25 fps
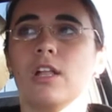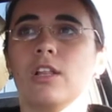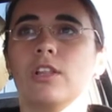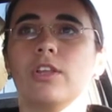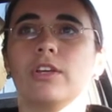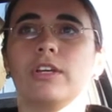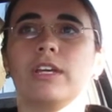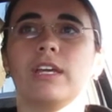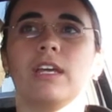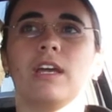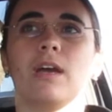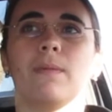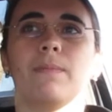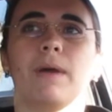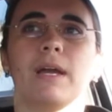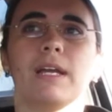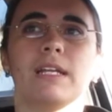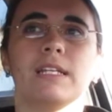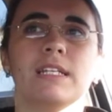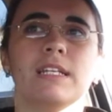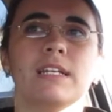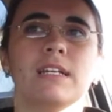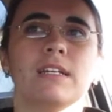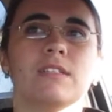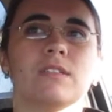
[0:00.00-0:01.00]
looking up
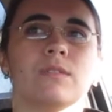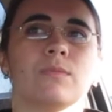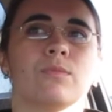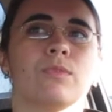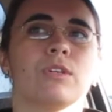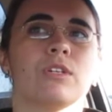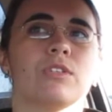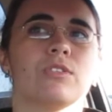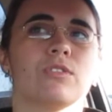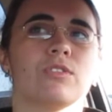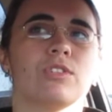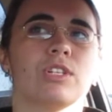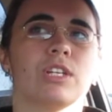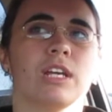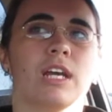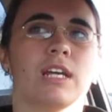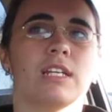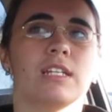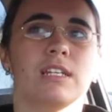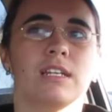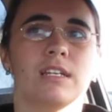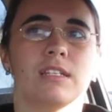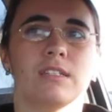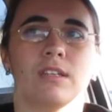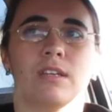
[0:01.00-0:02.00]
ideas and researching
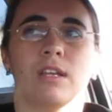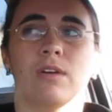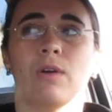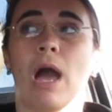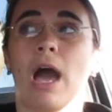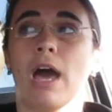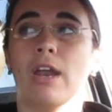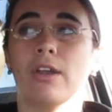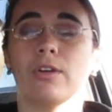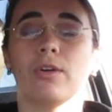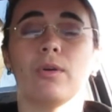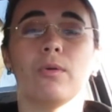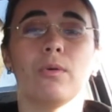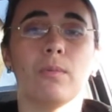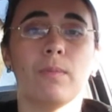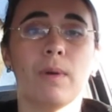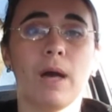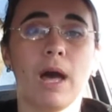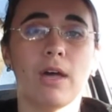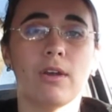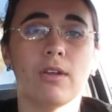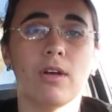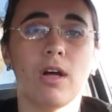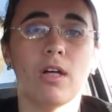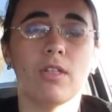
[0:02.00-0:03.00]
ideas on how to go
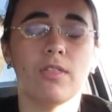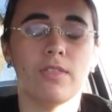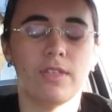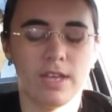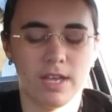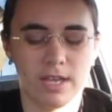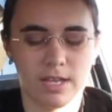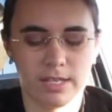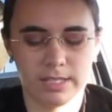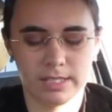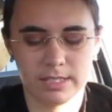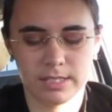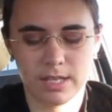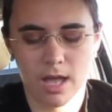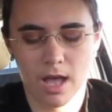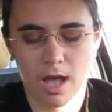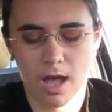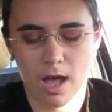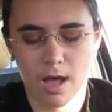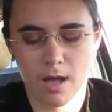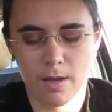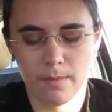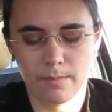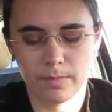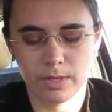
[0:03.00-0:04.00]
about all this,
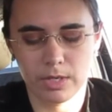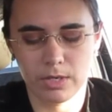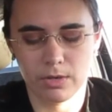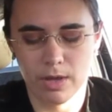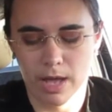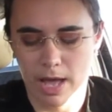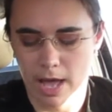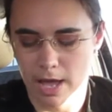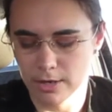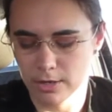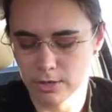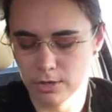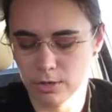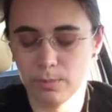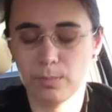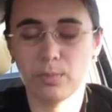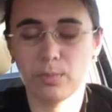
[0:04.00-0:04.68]
um, you know, how to do